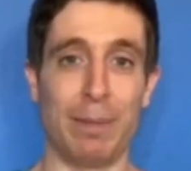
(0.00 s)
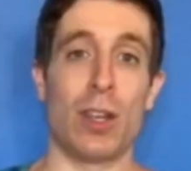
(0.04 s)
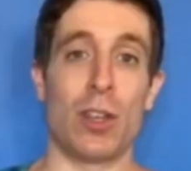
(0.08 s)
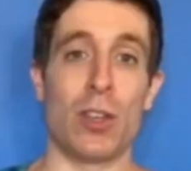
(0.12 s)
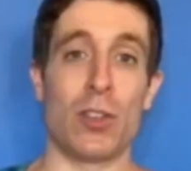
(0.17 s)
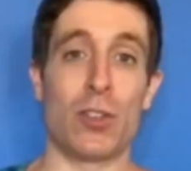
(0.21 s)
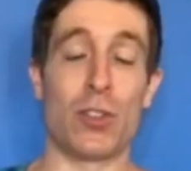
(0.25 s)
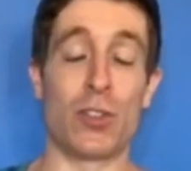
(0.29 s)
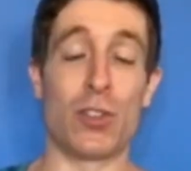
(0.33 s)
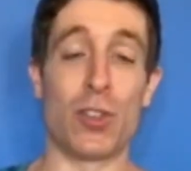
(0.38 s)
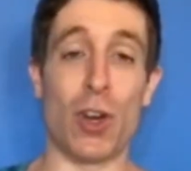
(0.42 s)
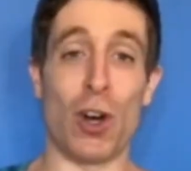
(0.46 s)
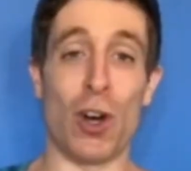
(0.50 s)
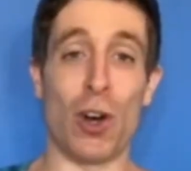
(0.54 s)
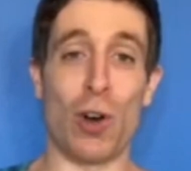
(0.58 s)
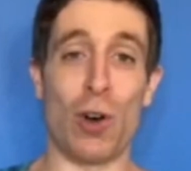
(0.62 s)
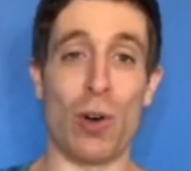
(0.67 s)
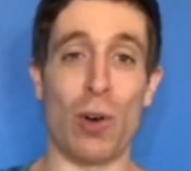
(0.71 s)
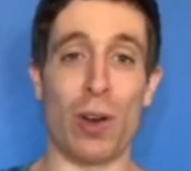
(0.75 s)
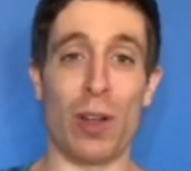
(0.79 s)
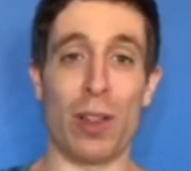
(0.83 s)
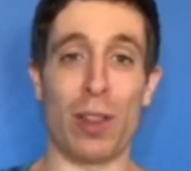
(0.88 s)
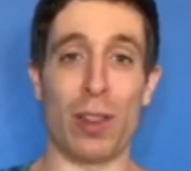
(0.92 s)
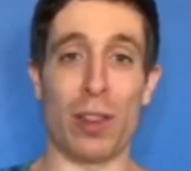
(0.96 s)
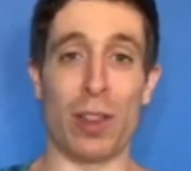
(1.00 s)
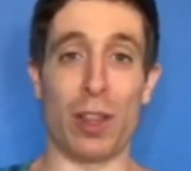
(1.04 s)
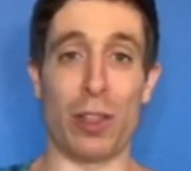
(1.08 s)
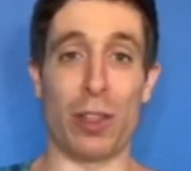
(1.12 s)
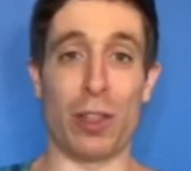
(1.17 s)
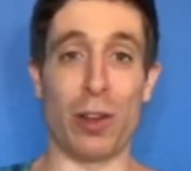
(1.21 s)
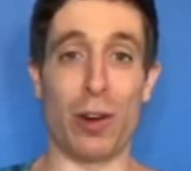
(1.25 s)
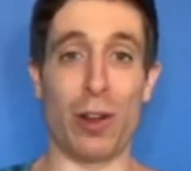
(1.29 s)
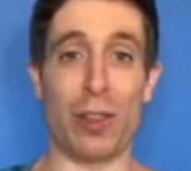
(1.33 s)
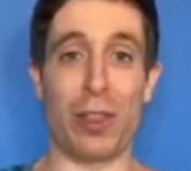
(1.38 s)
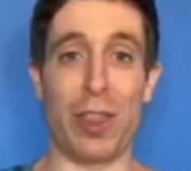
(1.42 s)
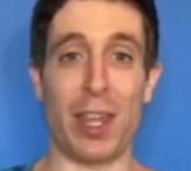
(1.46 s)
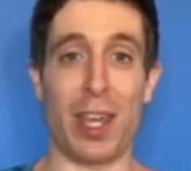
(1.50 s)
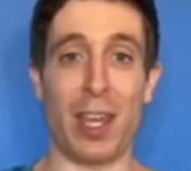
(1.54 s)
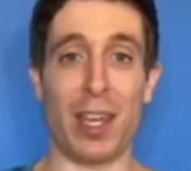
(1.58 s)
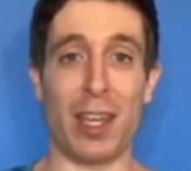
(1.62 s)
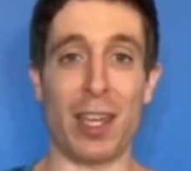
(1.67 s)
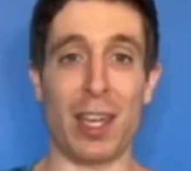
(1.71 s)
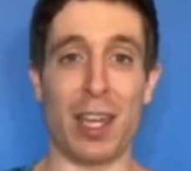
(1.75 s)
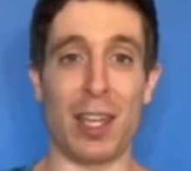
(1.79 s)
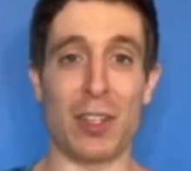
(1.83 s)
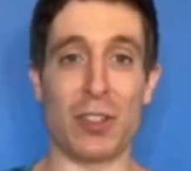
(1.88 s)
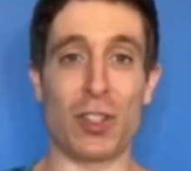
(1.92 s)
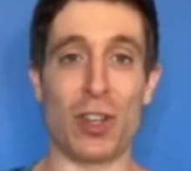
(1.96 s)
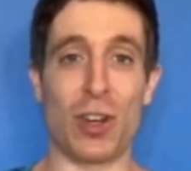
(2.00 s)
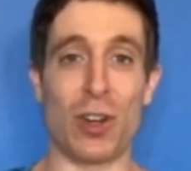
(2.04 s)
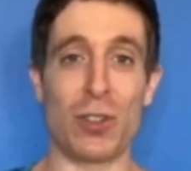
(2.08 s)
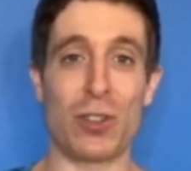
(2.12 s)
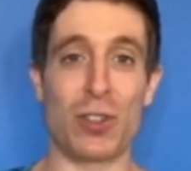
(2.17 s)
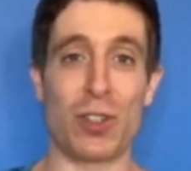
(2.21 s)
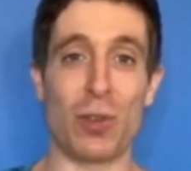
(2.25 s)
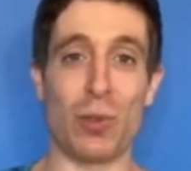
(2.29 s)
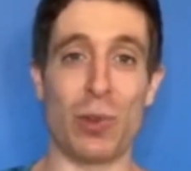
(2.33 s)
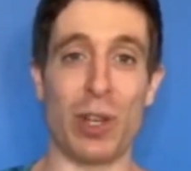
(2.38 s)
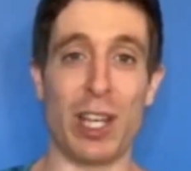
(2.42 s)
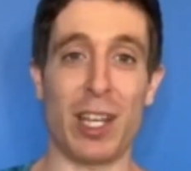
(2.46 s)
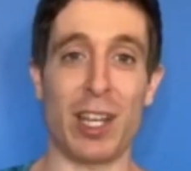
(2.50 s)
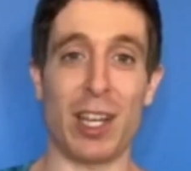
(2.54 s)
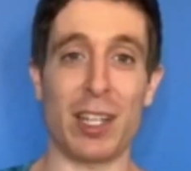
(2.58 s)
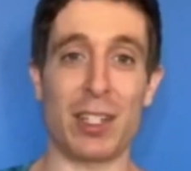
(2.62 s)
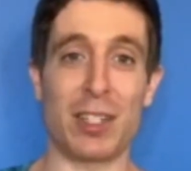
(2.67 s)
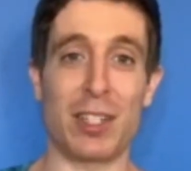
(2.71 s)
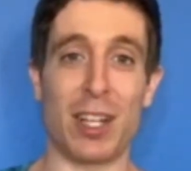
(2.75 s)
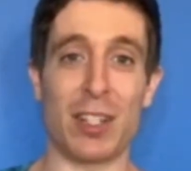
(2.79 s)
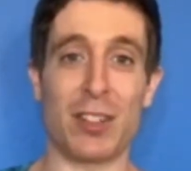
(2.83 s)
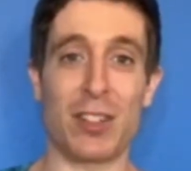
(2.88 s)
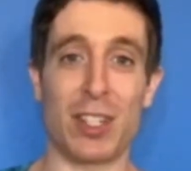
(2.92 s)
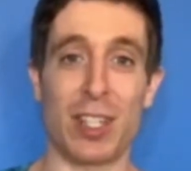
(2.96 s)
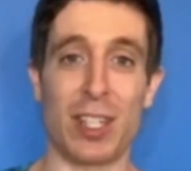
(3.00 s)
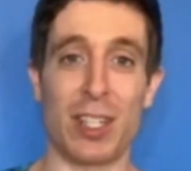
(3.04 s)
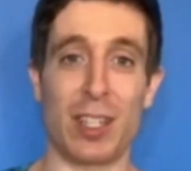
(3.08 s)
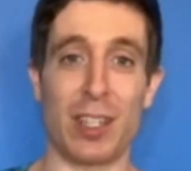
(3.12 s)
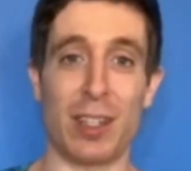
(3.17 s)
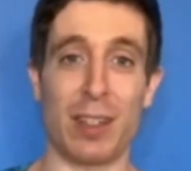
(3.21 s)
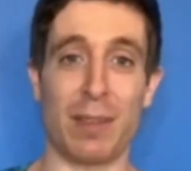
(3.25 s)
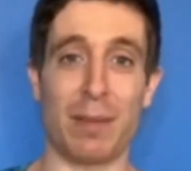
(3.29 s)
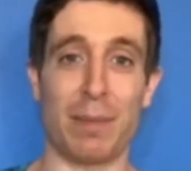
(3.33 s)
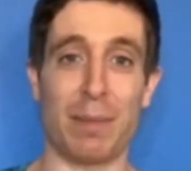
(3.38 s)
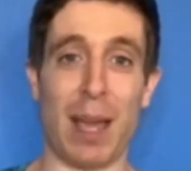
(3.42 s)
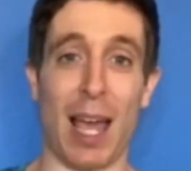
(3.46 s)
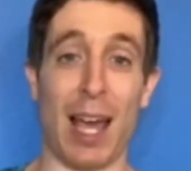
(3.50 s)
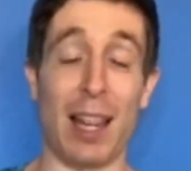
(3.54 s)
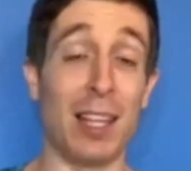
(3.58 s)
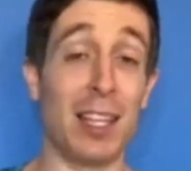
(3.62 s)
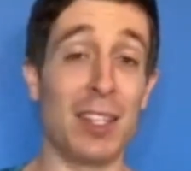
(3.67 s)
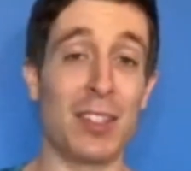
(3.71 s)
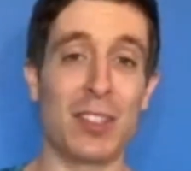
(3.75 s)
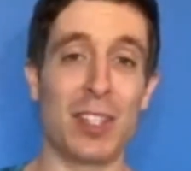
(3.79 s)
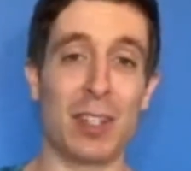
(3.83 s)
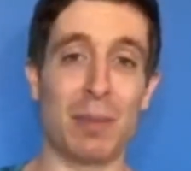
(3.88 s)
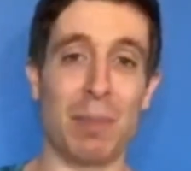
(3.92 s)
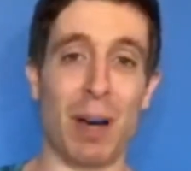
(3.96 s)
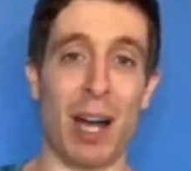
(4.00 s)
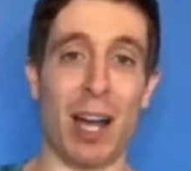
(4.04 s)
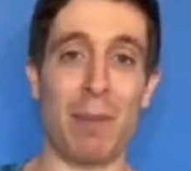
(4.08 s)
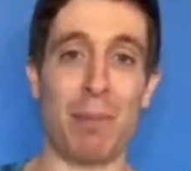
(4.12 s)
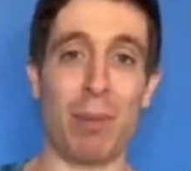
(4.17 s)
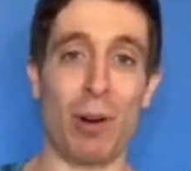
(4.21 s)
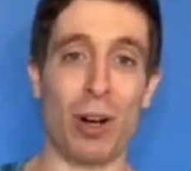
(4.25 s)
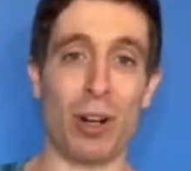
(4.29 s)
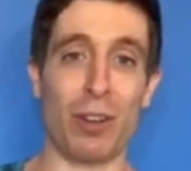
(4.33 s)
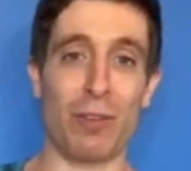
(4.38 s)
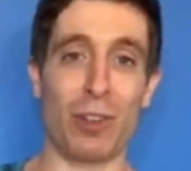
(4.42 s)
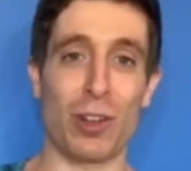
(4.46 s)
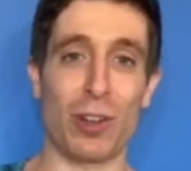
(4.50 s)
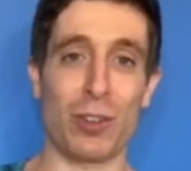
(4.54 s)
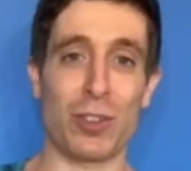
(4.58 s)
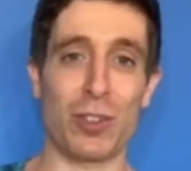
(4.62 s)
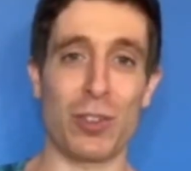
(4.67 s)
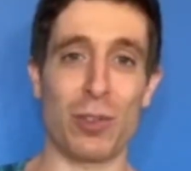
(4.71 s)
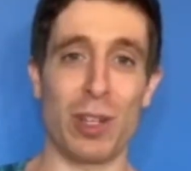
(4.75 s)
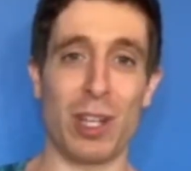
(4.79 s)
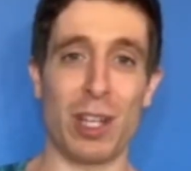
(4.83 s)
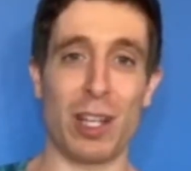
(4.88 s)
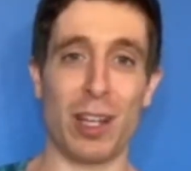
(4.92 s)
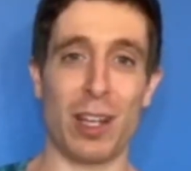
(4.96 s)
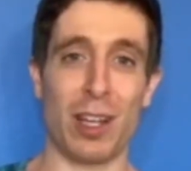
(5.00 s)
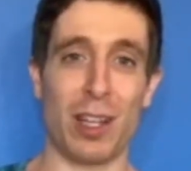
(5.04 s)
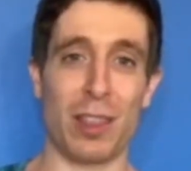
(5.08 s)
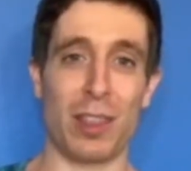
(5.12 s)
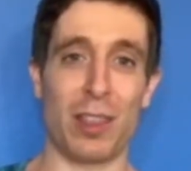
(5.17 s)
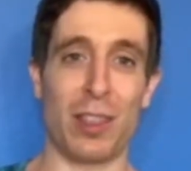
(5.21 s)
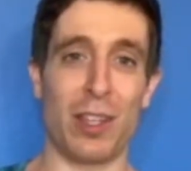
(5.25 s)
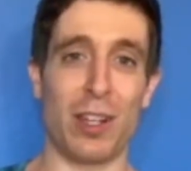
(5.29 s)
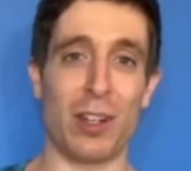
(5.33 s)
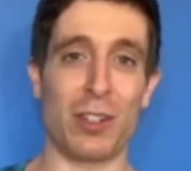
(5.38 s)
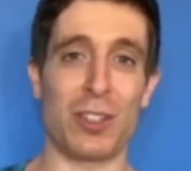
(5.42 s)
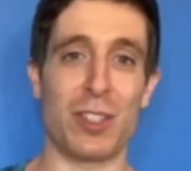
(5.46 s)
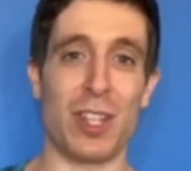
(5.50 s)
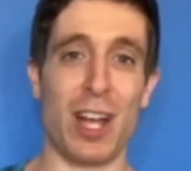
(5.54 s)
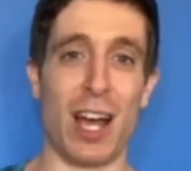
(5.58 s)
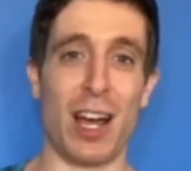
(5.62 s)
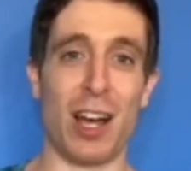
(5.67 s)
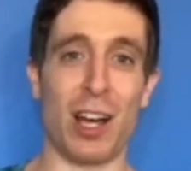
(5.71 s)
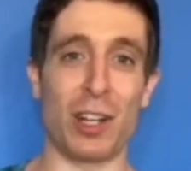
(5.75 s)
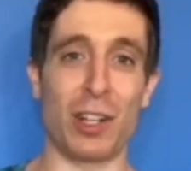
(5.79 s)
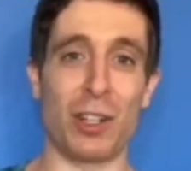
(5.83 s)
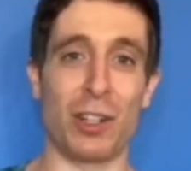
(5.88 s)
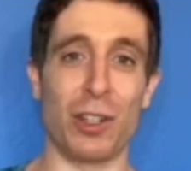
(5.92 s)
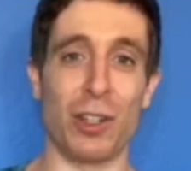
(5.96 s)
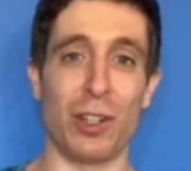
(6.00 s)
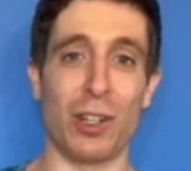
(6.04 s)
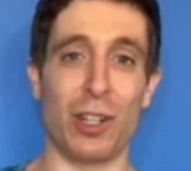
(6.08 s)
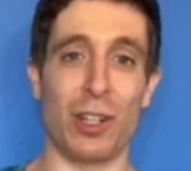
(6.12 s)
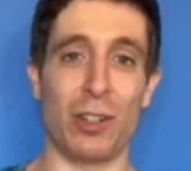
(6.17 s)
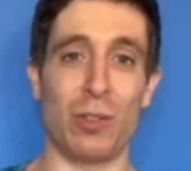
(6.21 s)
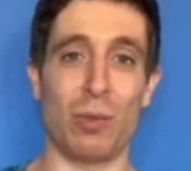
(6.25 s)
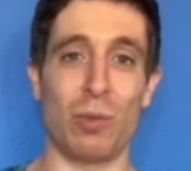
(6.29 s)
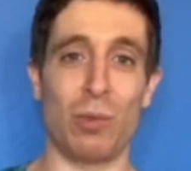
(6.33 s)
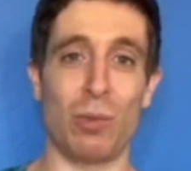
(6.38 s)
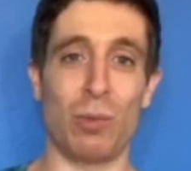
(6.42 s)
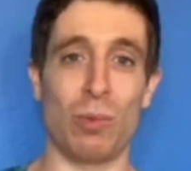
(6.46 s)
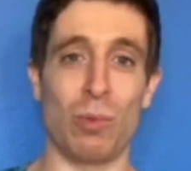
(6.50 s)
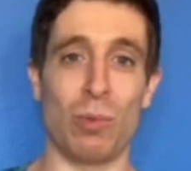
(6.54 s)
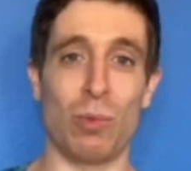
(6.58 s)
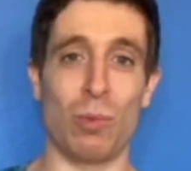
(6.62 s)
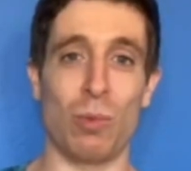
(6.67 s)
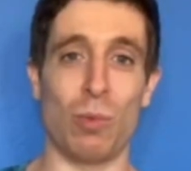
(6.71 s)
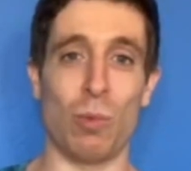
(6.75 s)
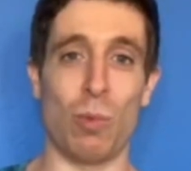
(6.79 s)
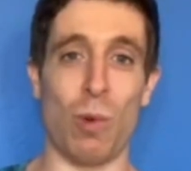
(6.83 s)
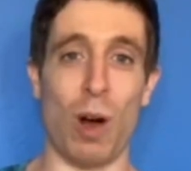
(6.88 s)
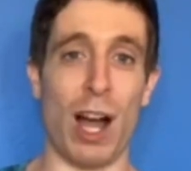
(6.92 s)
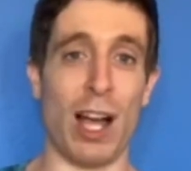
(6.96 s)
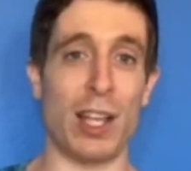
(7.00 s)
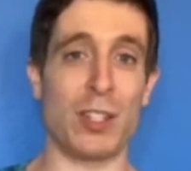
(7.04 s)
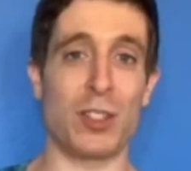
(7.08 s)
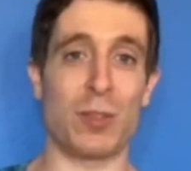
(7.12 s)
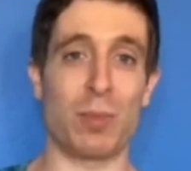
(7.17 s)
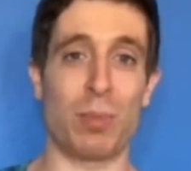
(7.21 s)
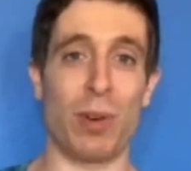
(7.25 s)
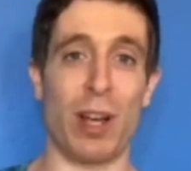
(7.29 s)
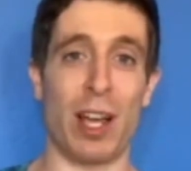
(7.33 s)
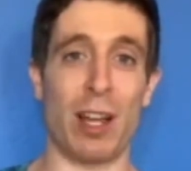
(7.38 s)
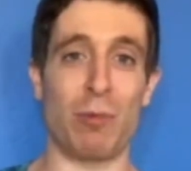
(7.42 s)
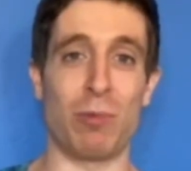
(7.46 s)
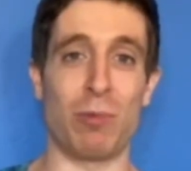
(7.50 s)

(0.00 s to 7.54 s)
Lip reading: So the third thing is Costa Rica doesn't, at least in my part of Costa Rica, there's not a good widespread